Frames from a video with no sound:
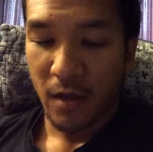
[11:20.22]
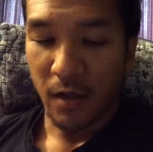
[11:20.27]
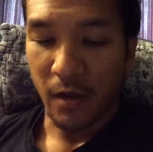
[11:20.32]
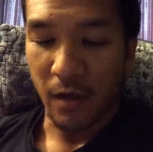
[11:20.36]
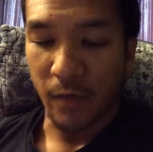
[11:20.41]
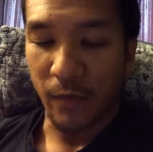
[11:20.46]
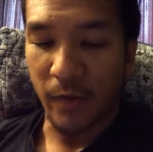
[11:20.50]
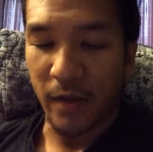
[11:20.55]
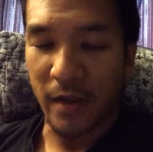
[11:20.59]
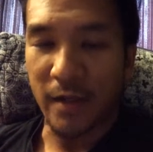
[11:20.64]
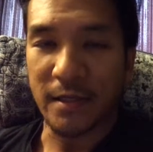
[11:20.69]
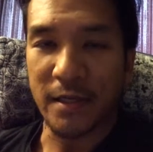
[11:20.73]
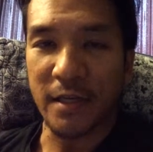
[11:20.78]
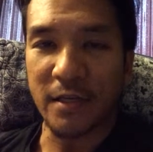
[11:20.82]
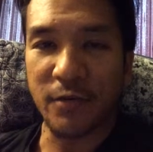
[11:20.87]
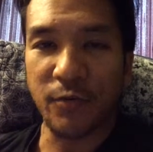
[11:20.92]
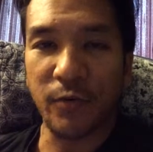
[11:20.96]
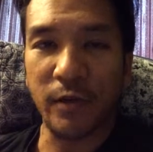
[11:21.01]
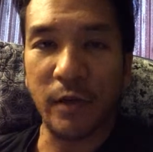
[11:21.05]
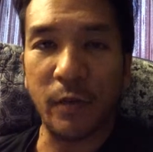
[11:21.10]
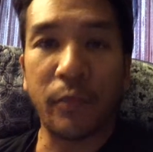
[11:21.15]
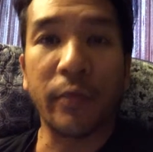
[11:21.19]
I mean,
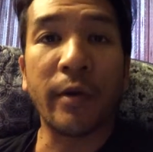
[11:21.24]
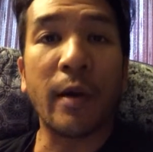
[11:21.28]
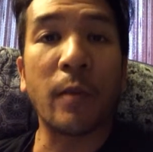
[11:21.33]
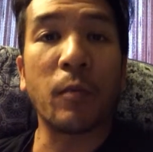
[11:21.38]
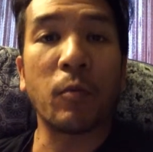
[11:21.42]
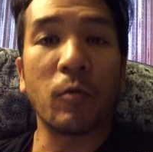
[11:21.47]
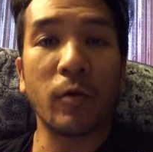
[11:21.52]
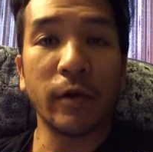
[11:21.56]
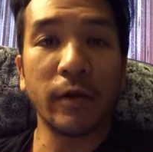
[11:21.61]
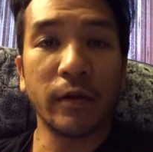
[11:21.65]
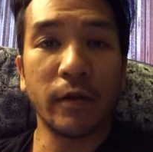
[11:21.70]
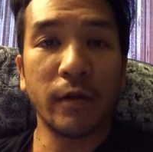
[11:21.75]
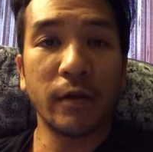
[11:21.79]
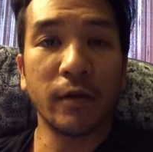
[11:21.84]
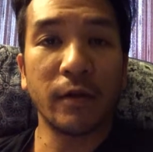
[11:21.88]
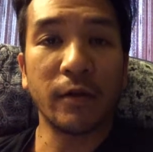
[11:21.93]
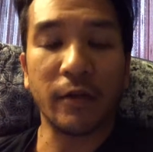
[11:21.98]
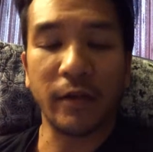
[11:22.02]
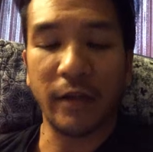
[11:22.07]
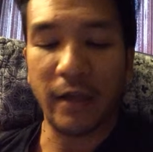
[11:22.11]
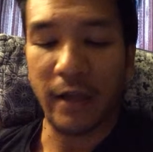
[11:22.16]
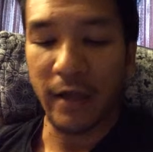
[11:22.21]
it's really prep work.
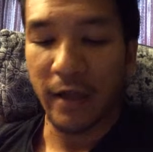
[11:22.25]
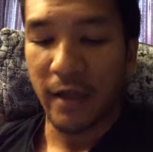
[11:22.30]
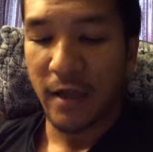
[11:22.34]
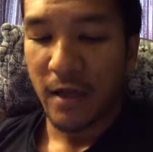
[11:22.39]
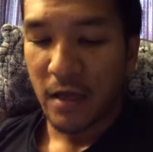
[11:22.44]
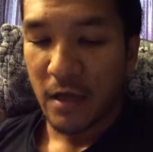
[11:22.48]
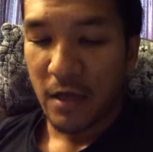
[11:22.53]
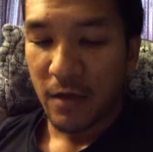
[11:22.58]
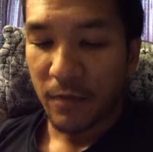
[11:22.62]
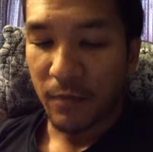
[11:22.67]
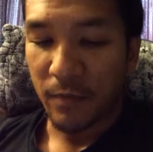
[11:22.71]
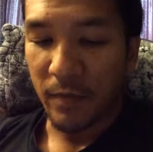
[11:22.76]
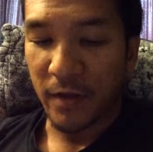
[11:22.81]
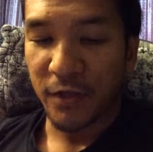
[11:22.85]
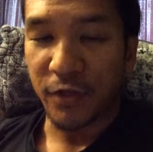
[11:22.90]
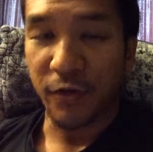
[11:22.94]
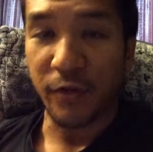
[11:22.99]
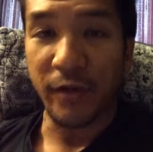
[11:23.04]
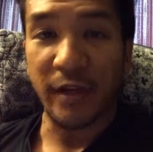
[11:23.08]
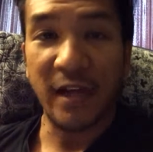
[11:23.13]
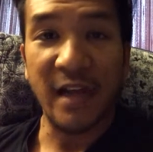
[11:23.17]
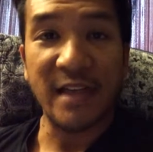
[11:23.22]
Okay. Make
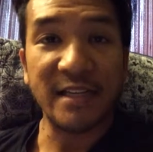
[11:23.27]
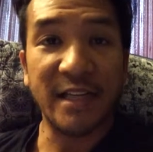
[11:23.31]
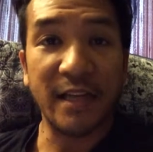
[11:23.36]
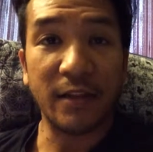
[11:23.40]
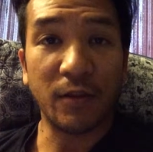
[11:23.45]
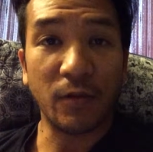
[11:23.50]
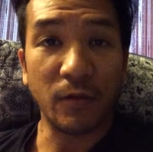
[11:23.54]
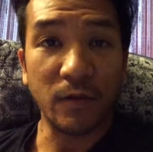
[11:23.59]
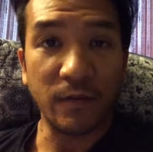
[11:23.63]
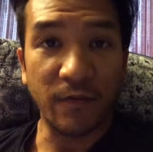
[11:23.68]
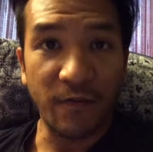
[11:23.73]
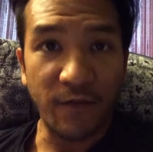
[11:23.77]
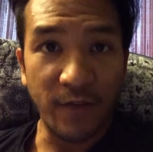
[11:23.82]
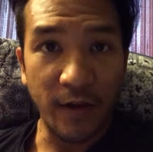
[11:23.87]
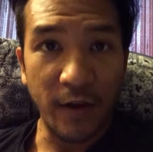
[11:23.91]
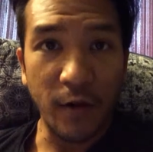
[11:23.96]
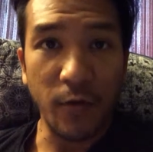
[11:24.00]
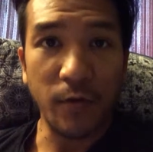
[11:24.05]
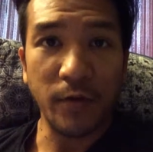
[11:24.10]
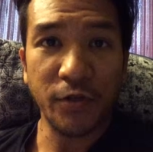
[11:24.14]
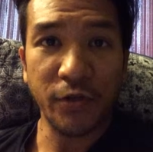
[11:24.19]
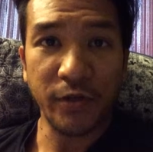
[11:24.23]
sure you guys get those
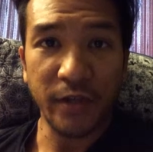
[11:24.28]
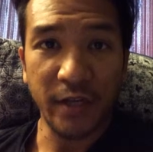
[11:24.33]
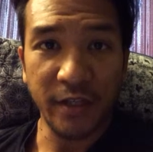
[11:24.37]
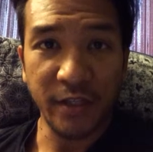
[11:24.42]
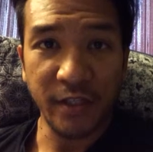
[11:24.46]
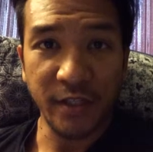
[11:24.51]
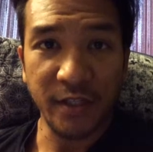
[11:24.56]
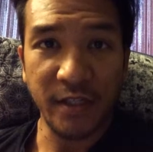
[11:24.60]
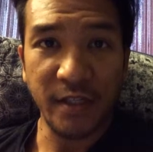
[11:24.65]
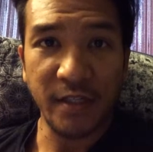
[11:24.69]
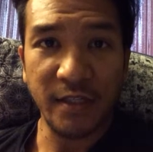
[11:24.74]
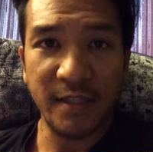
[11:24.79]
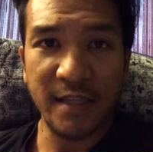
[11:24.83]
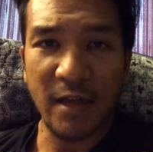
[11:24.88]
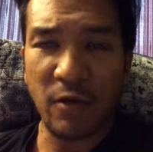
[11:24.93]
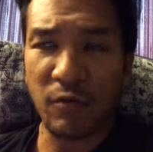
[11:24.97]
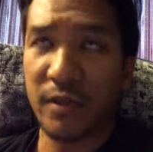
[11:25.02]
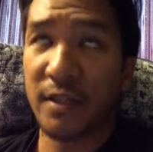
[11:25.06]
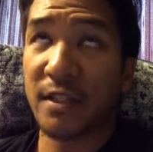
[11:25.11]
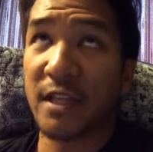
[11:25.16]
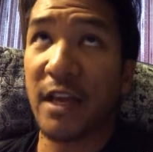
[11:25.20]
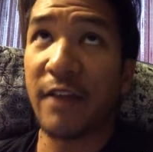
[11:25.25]
video introductions in.
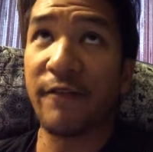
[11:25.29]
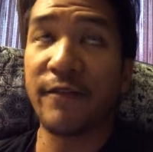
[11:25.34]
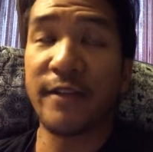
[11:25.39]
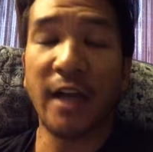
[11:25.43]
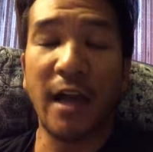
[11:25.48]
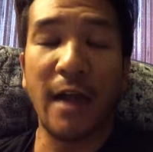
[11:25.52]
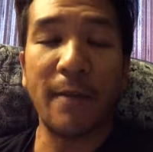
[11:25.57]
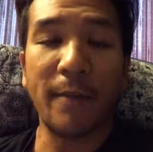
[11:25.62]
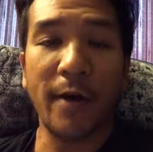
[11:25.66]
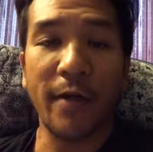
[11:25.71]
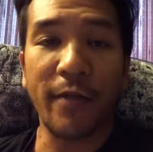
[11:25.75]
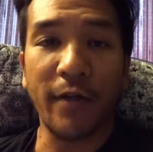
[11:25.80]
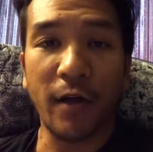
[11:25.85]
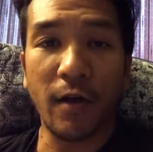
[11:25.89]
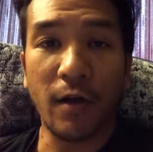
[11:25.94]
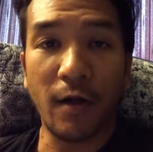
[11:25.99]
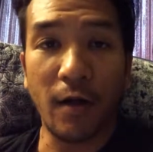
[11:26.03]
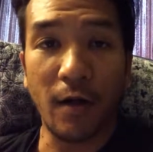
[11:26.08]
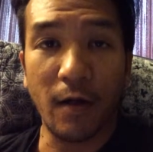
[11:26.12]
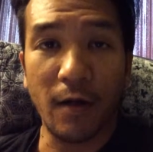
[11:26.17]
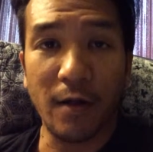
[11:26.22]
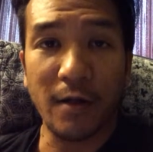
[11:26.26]
That will save time on the
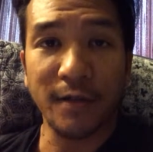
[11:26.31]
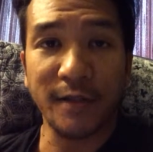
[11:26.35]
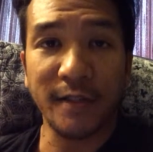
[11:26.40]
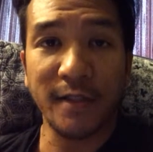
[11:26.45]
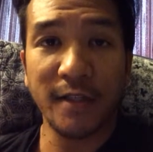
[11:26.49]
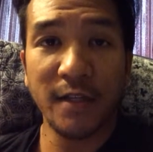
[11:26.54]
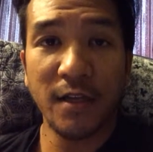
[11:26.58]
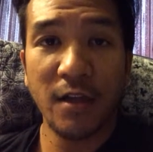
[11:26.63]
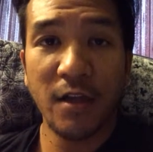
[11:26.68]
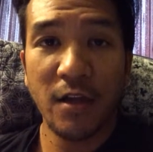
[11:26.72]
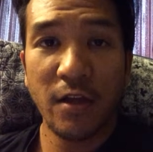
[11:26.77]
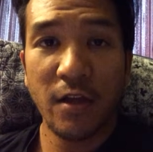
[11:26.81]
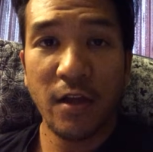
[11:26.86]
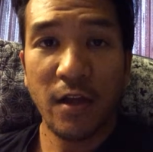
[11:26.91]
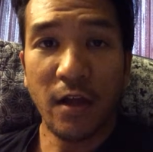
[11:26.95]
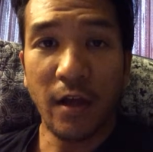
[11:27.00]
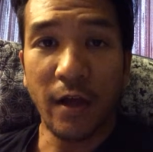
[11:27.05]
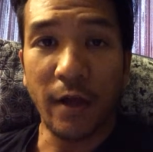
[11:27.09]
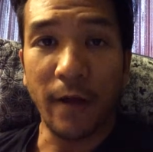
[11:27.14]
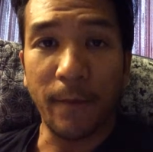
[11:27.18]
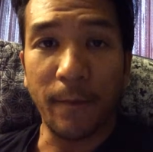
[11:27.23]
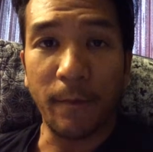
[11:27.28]
calls
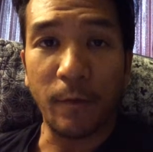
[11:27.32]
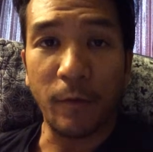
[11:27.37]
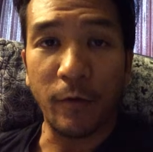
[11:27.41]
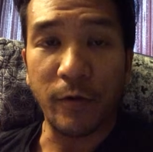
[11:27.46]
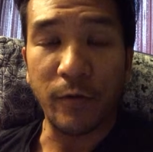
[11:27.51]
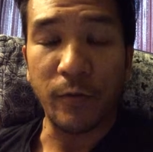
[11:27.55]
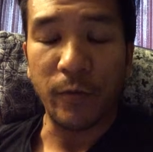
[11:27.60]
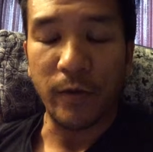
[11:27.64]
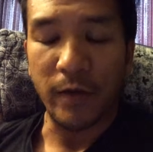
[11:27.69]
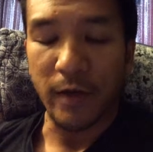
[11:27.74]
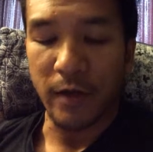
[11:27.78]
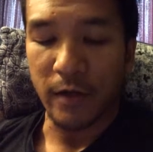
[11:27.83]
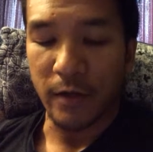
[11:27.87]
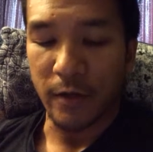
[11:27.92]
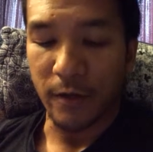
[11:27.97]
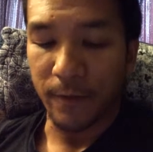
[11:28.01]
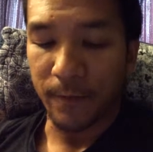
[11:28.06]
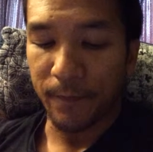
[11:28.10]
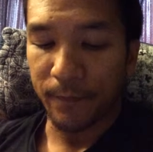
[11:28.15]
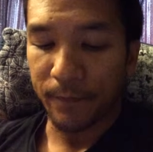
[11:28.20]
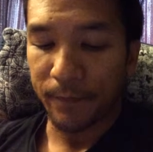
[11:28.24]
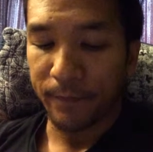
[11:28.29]
when we
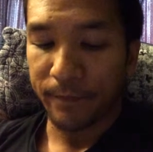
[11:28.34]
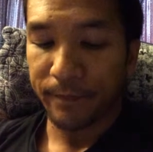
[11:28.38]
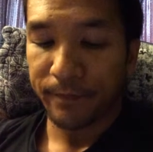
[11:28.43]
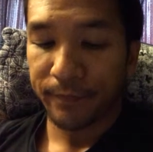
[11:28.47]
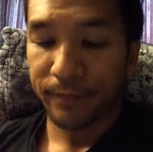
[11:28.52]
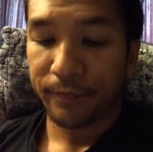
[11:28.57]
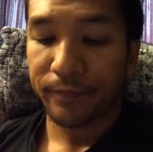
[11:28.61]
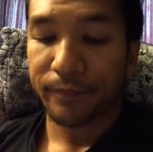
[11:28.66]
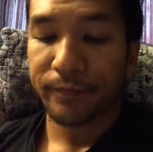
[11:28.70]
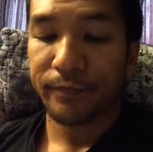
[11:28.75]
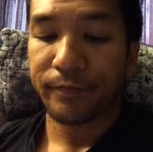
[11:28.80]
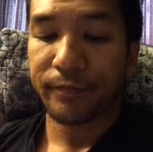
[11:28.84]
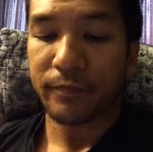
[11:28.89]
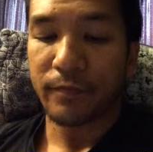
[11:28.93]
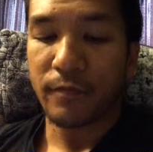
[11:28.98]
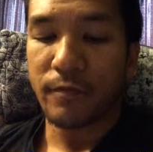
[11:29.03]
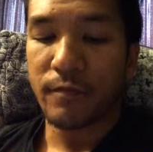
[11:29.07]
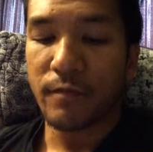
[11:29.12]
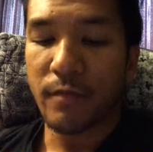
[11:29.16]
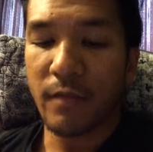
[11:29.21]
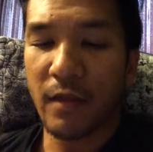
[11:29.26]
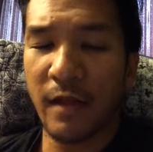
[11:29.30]

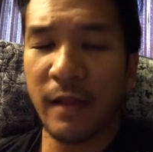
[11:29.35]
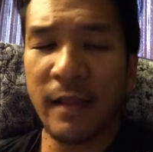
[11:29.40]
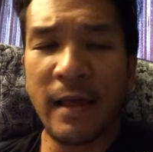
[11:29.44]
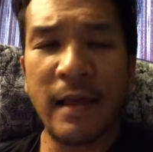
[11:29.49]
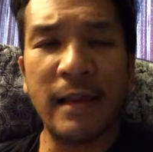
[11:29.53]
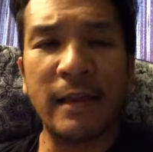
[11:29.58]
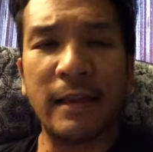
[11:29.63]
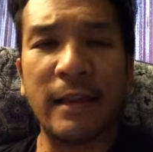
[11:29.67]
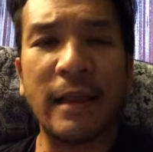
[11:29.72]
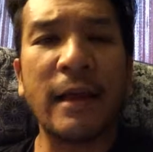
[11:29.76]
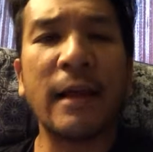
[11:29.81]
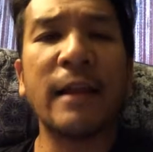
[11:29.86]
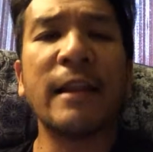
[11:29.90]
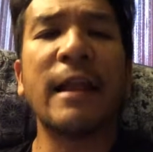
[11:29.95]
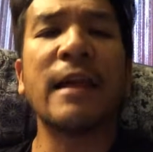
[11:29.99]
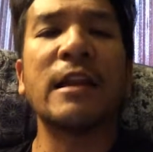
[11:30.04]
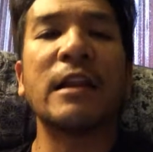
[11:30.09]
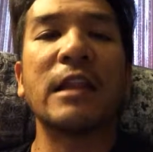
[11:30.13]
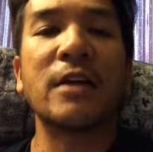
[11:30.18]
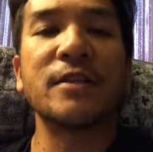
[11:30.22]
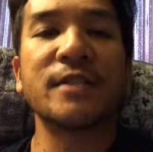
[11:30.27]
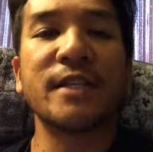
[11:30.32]
and that
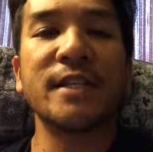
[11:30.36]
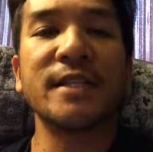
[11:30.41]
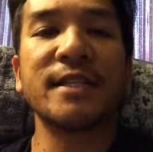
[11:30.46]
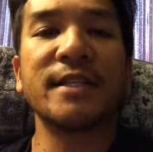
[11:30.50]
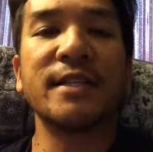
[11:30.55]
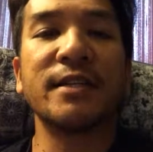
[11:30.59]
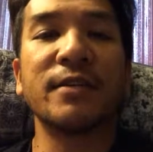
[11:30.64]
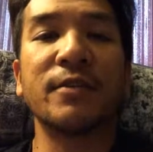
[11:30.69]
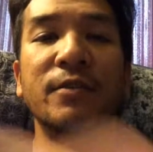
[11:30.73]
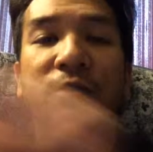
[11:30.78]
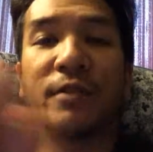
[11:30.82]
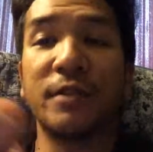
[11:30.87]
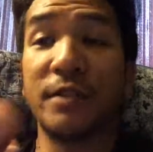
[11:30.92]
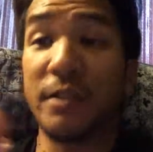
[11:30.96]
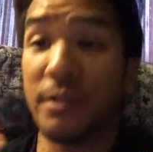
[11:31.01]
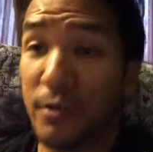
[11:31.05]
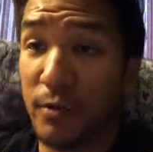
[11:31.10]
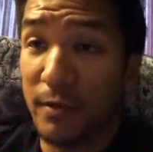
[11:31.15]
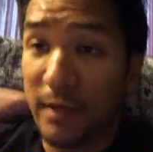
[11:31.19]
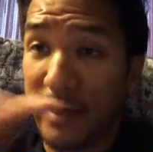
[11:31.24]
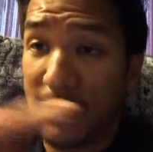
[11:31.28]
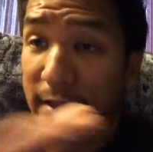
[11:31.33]
allows us to
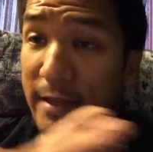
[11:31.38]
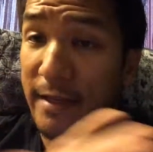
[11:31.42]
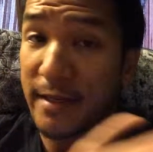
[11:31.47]
do like